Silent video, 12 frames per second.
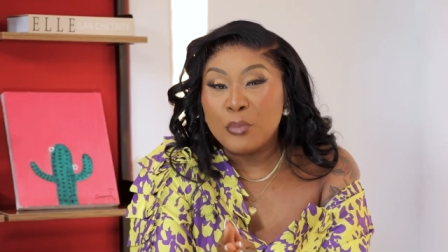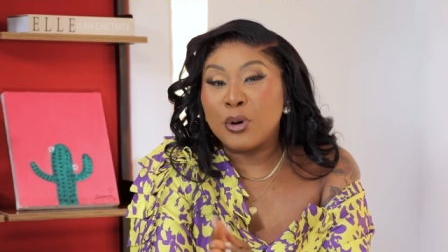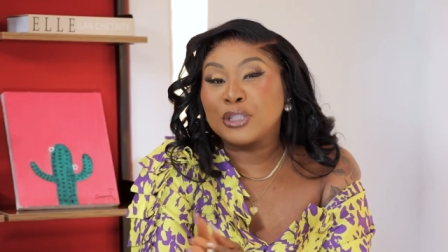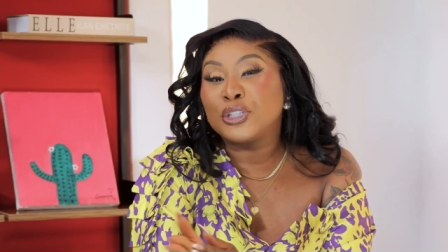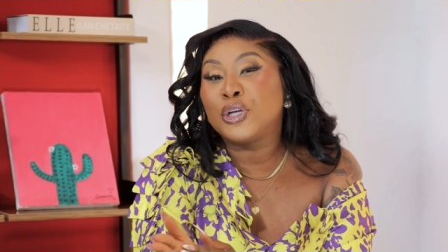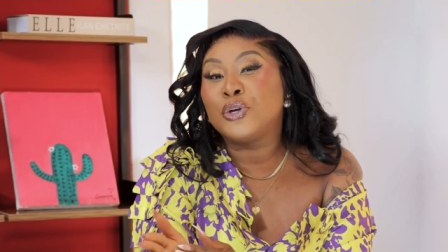
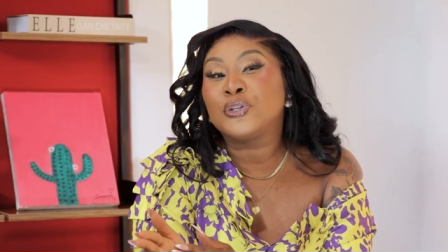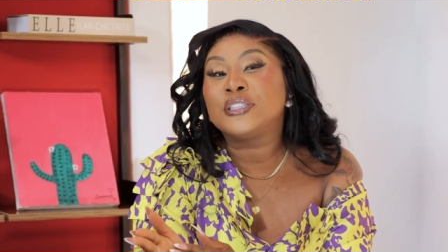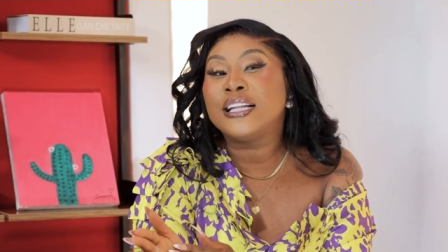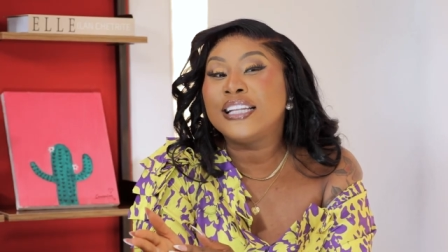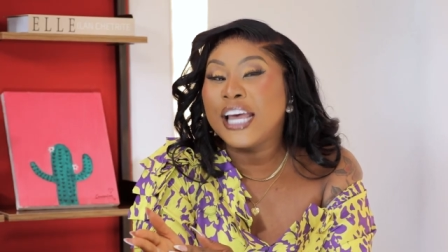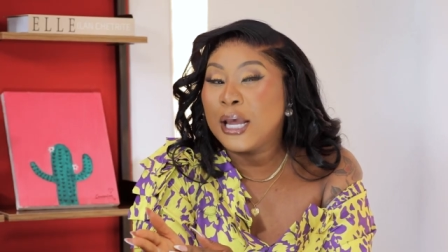Prosecutors
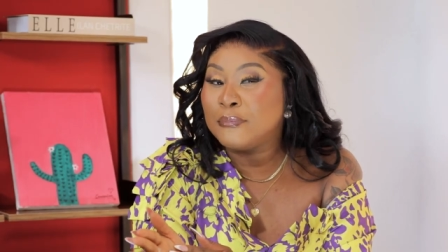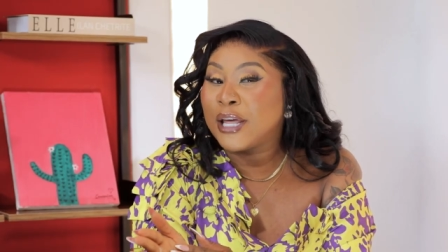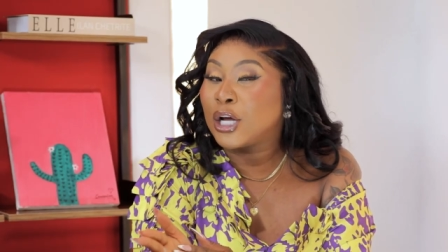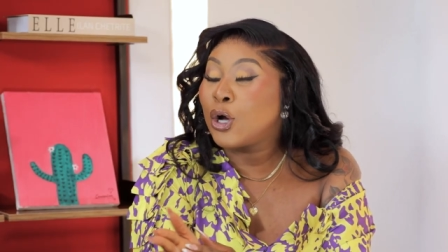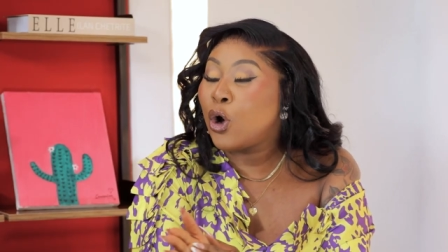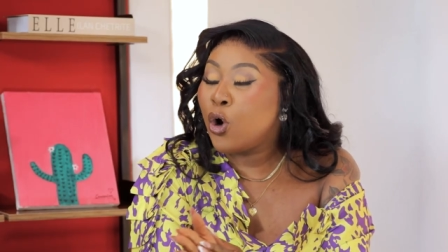claim
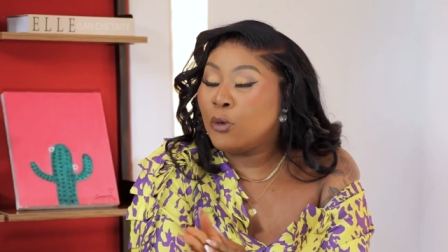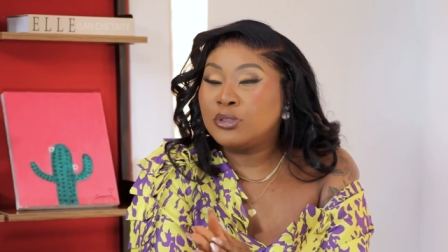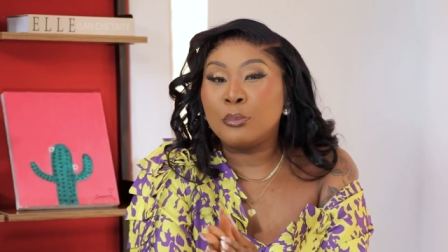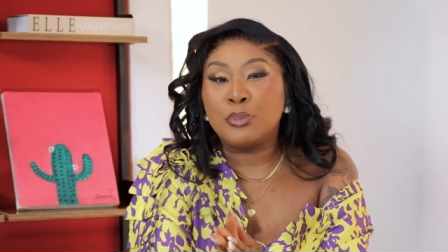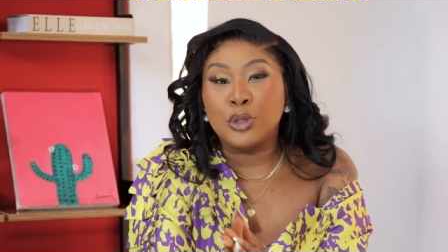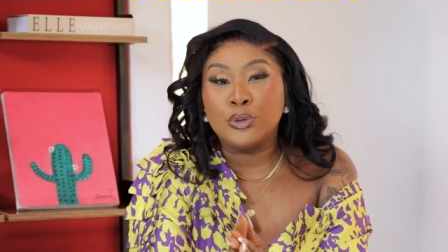that Combs
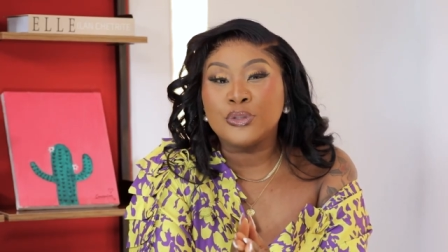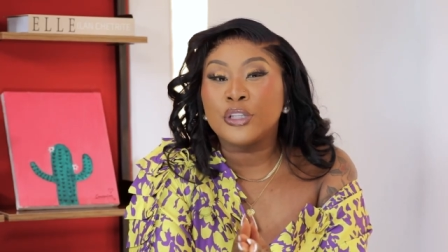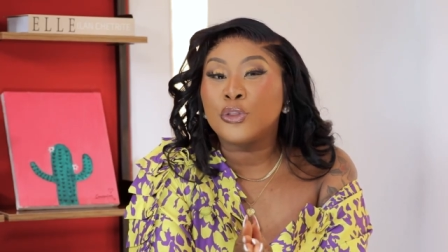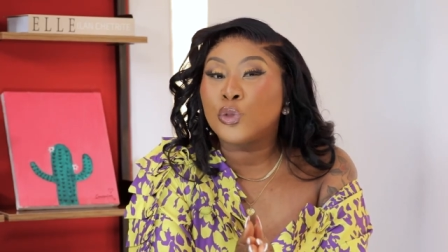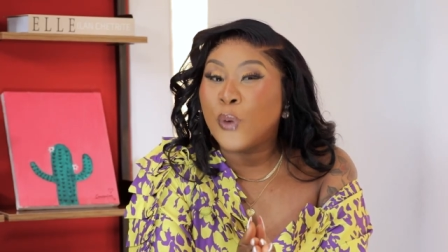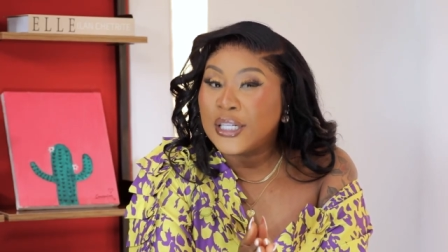abused,
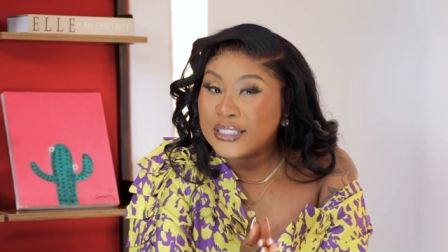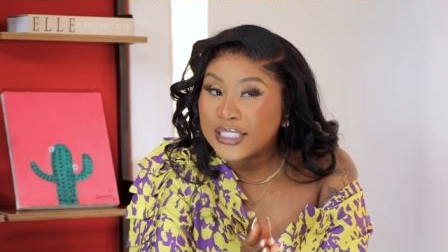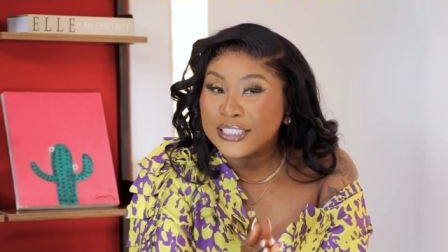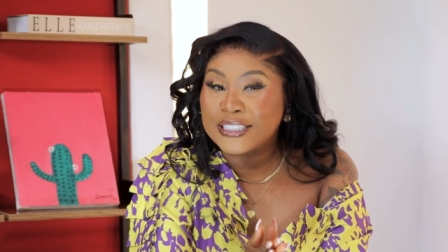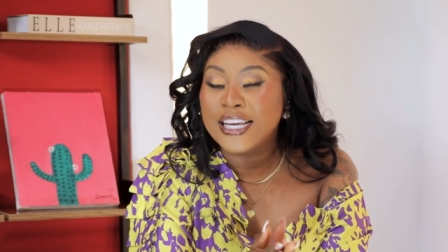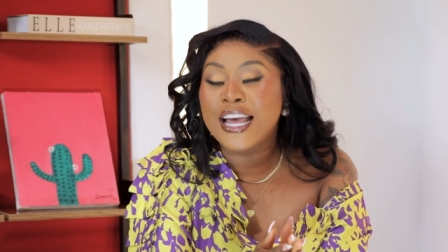
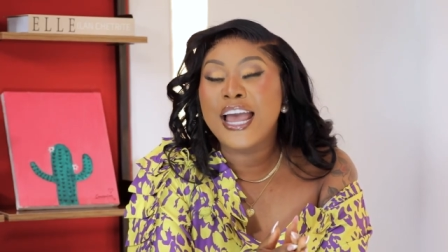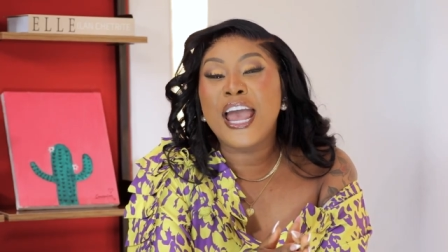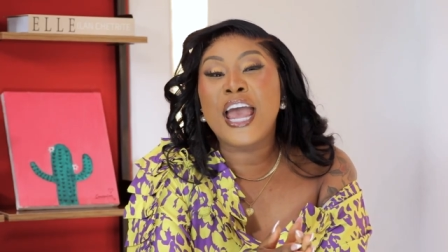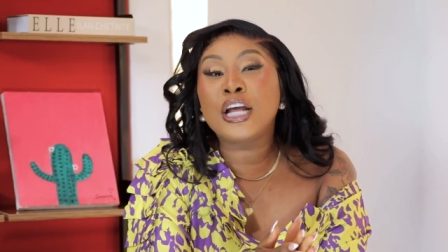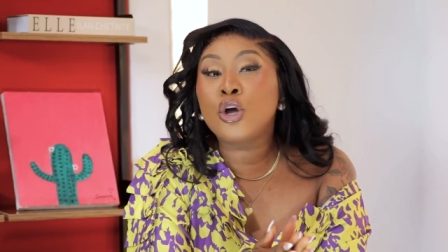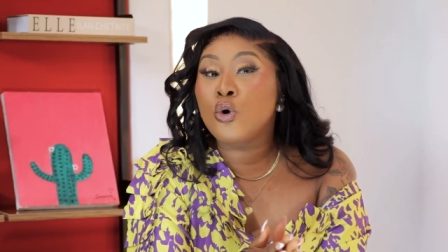threatened,
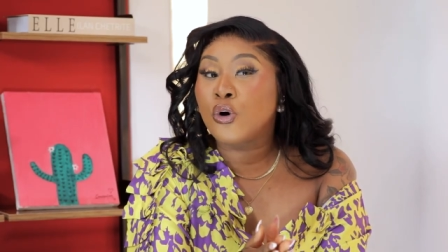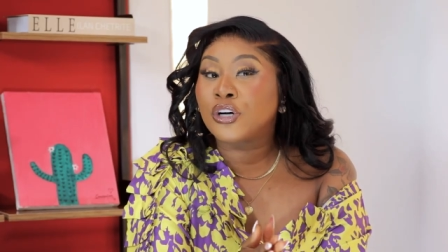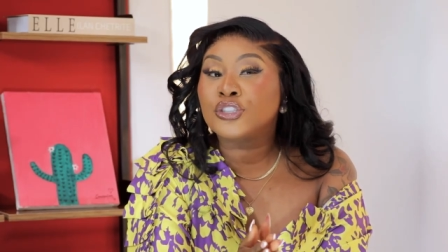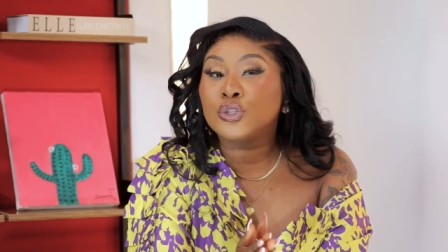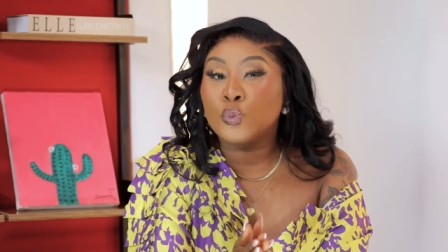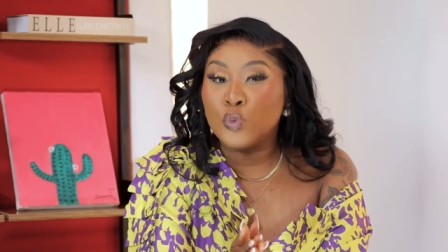and coerced